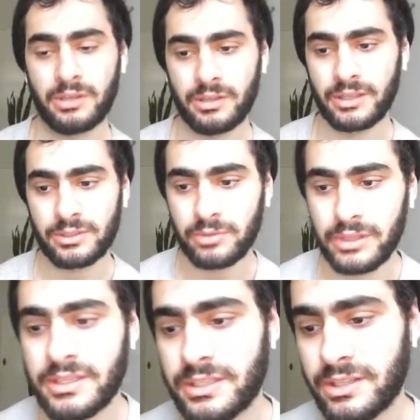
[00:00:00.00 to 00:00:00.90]
That's what it
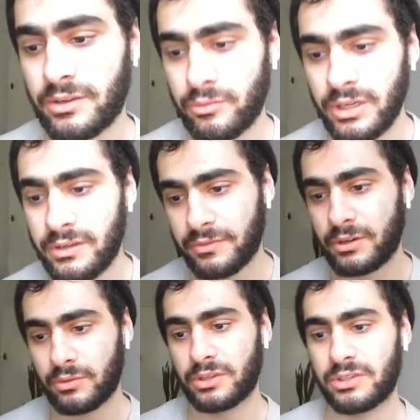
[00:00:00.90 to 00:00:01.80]
is. It's like a really fun
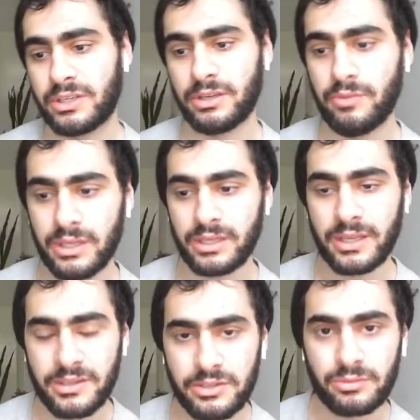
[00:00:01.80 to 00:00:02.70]
watch, and he really
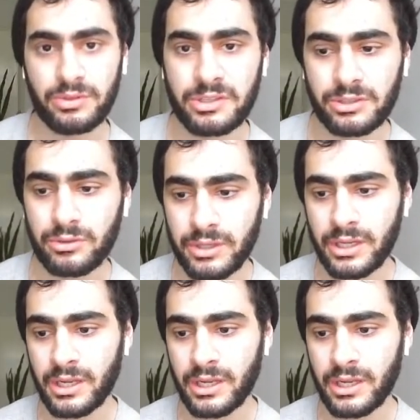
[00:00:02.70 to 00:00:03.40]
engages you with the story.